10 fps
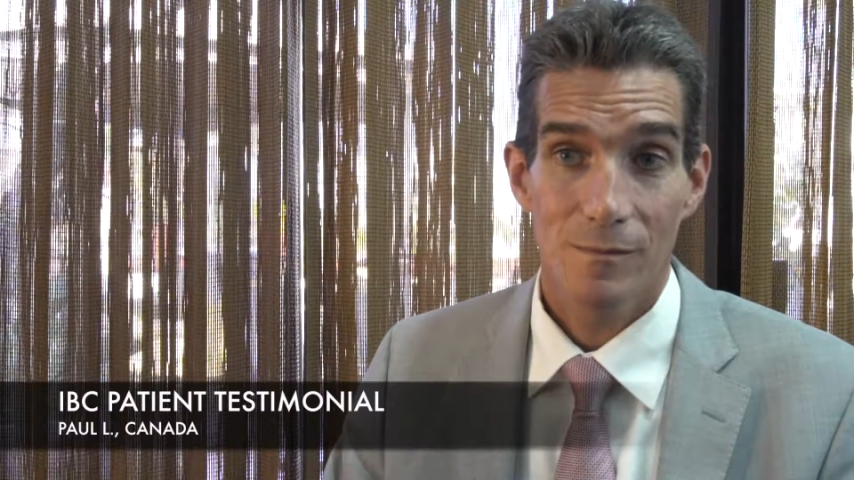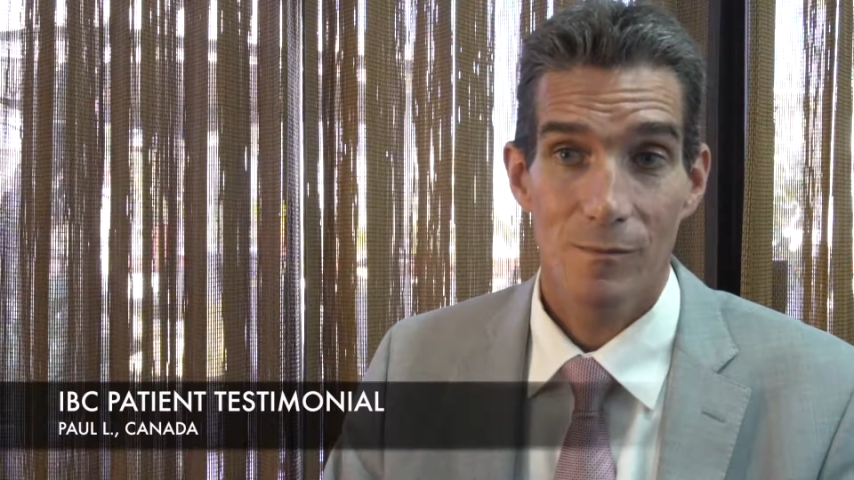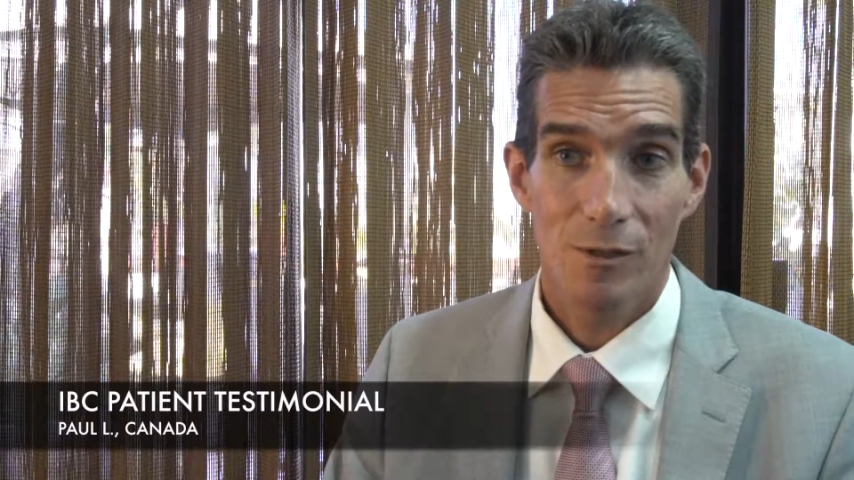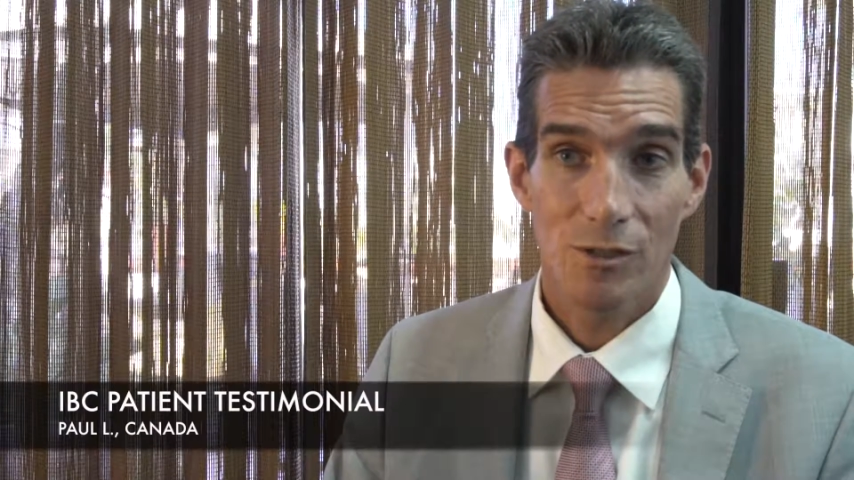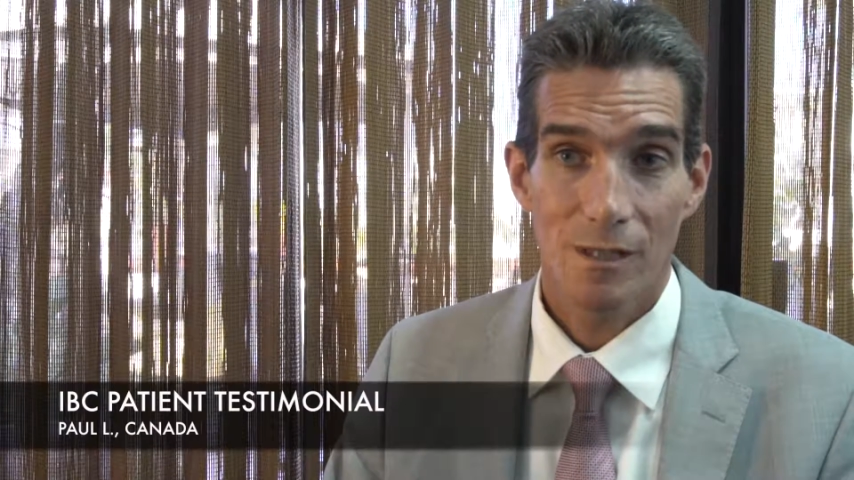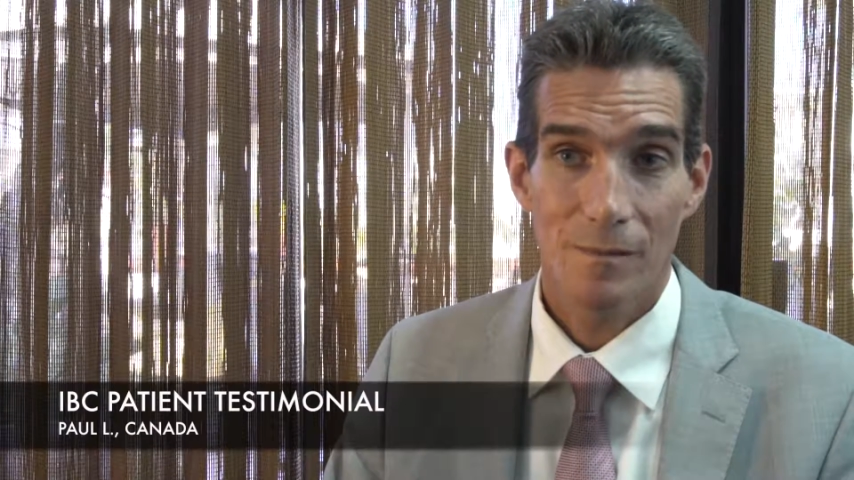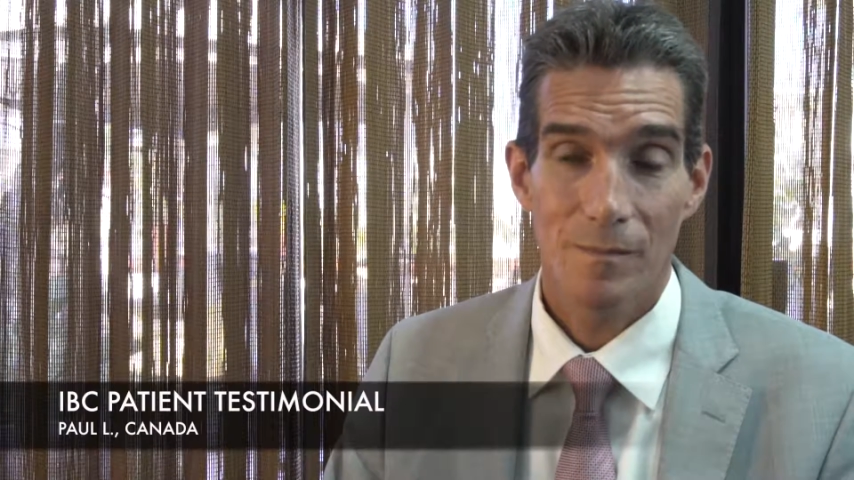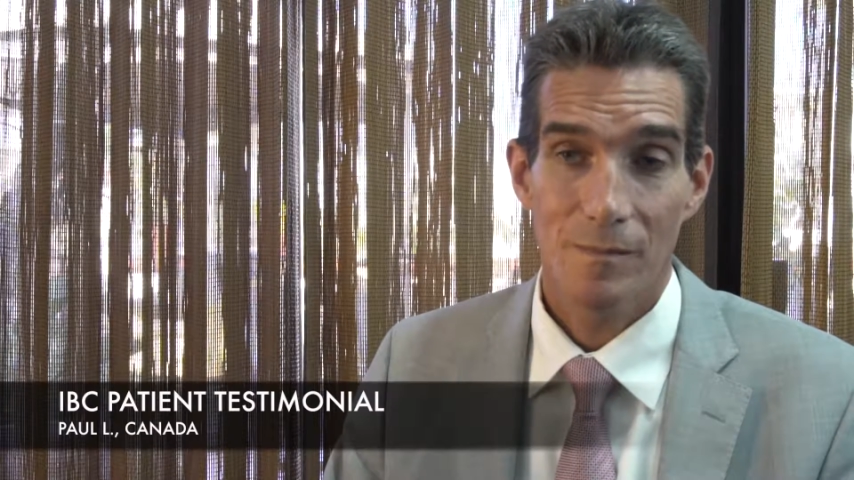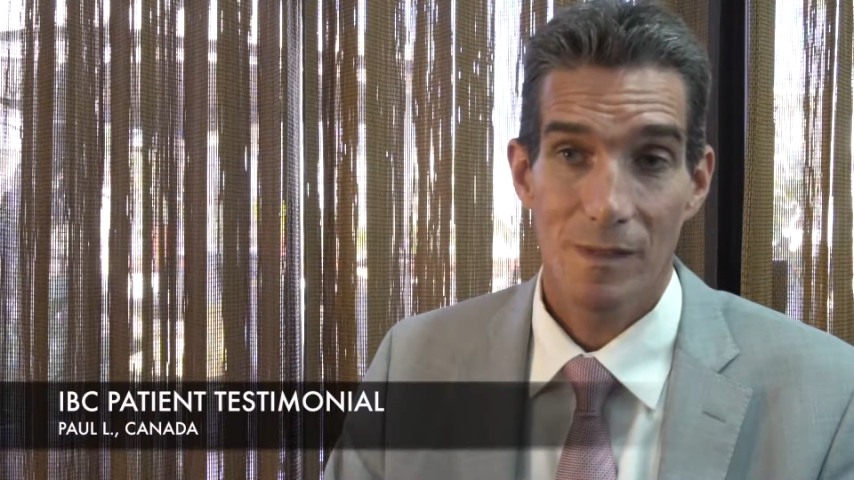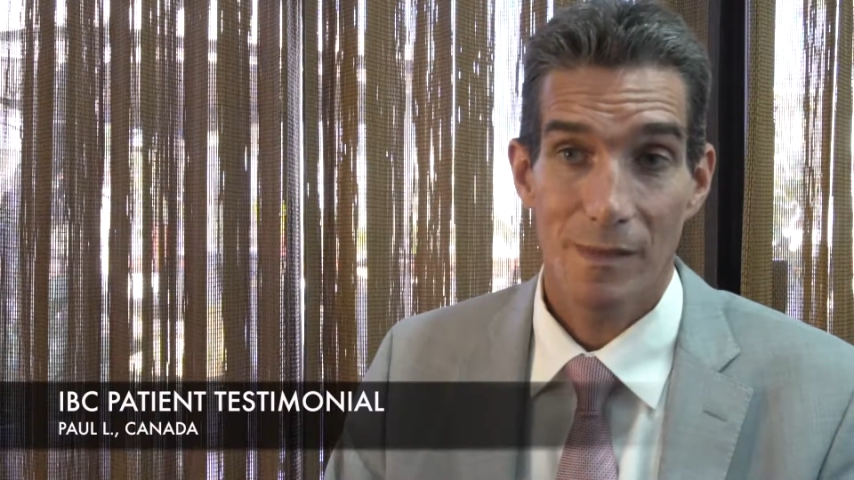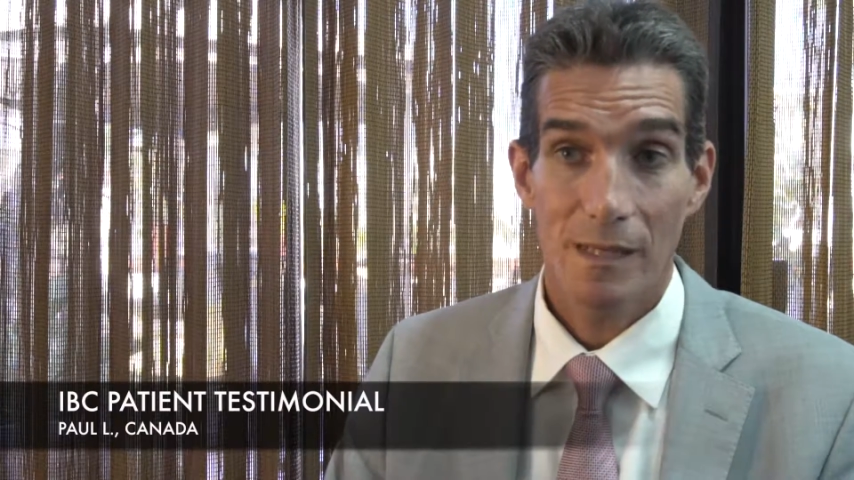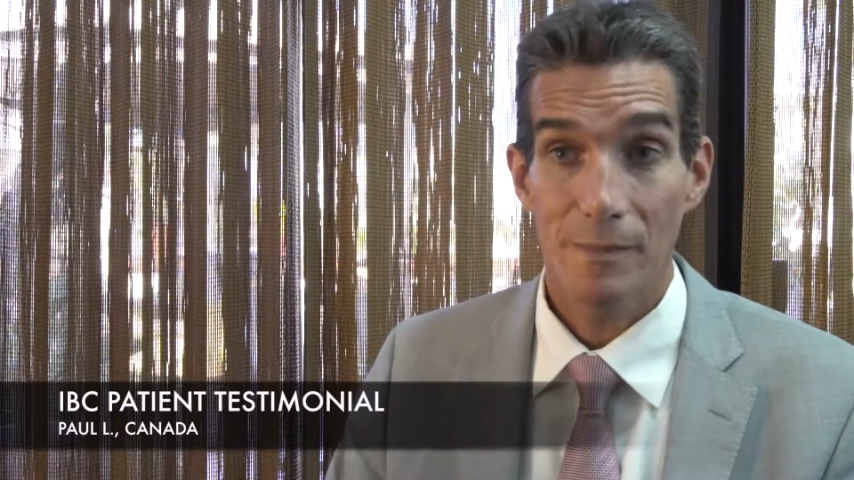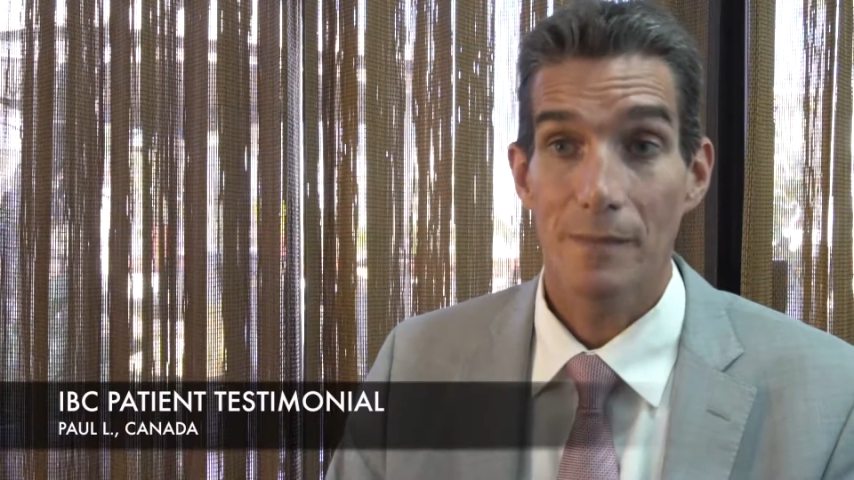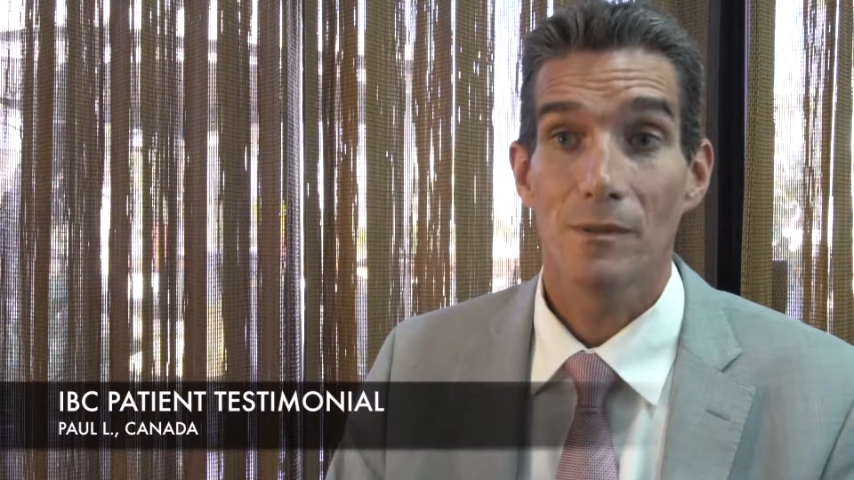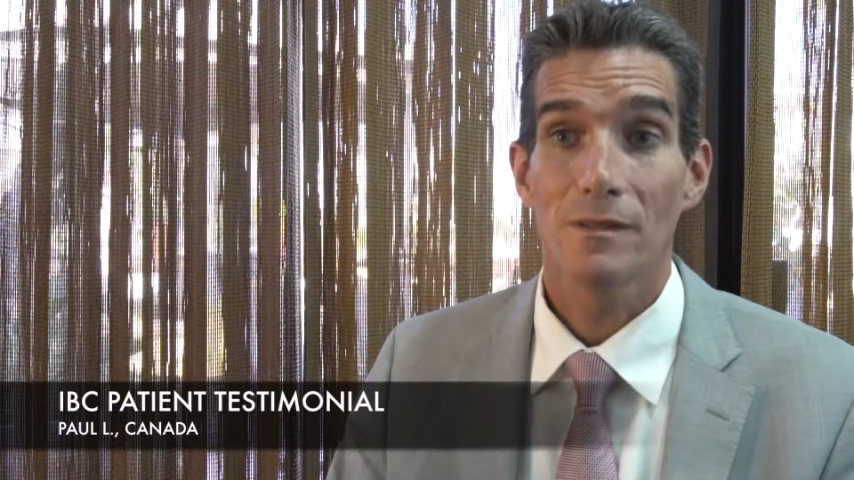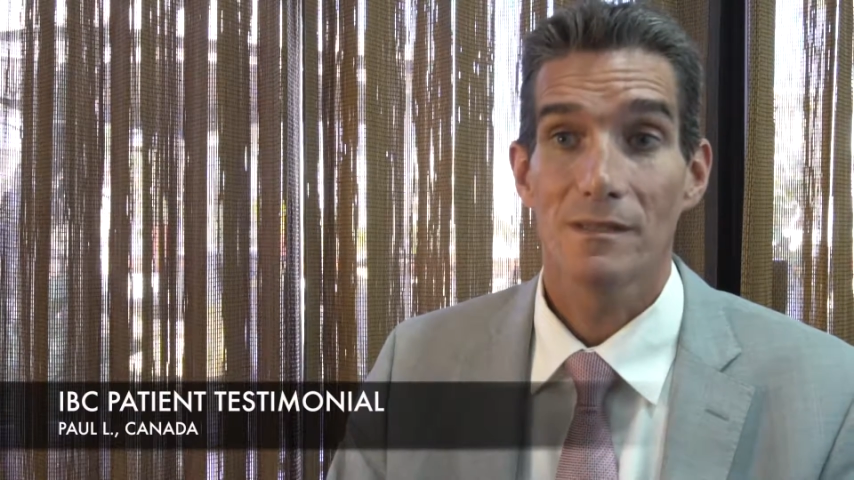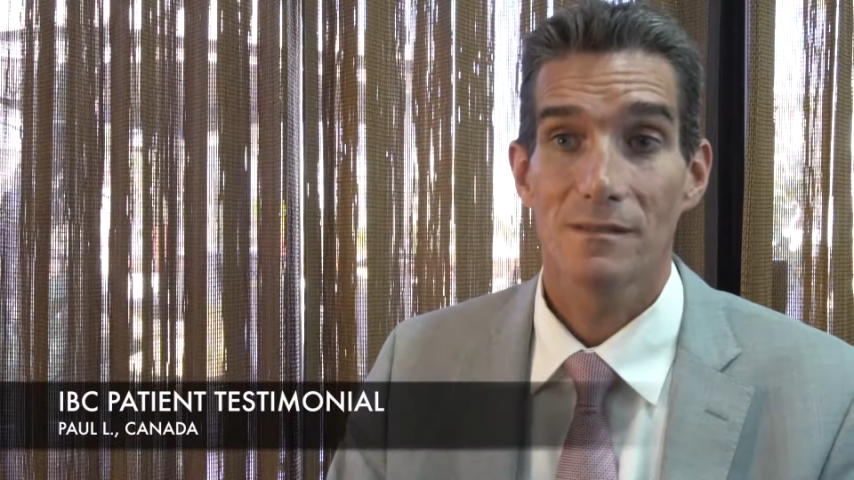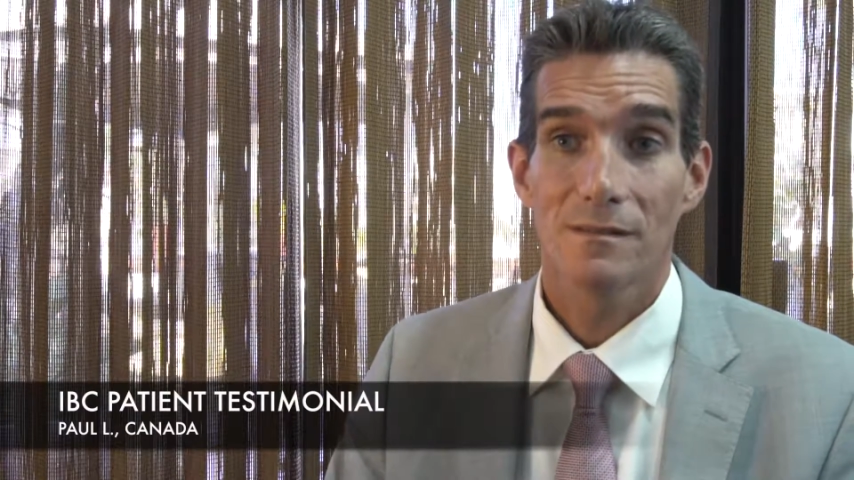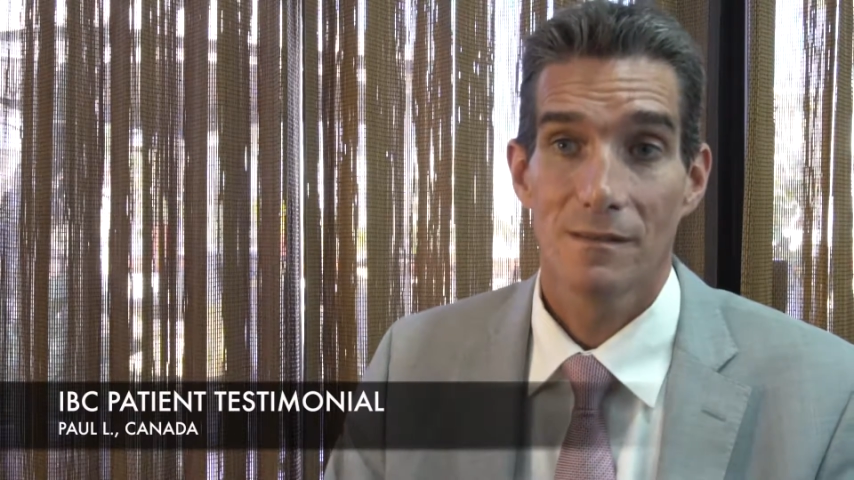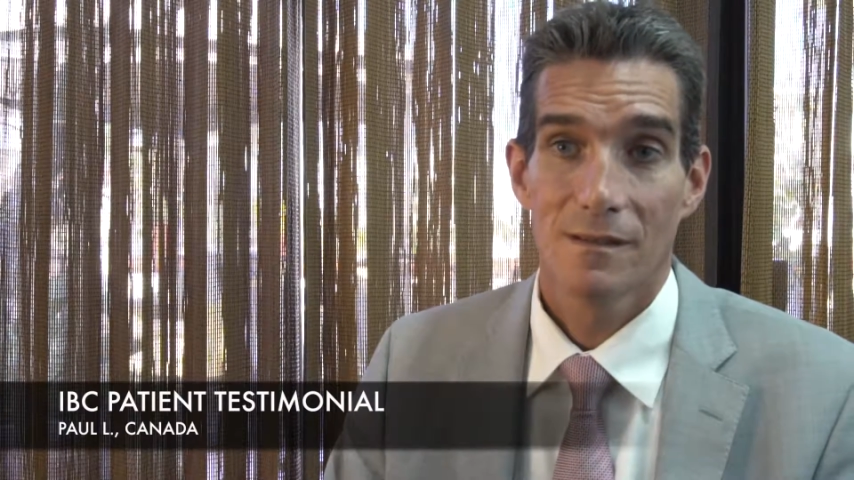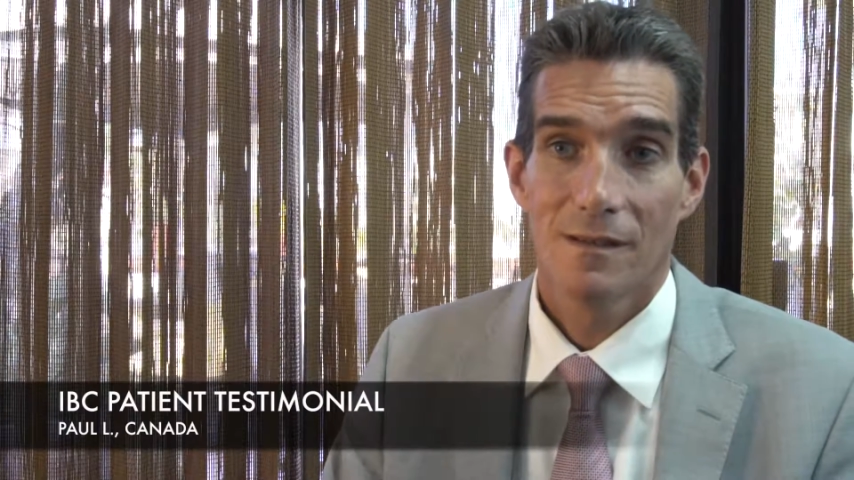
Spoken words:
which to many people is,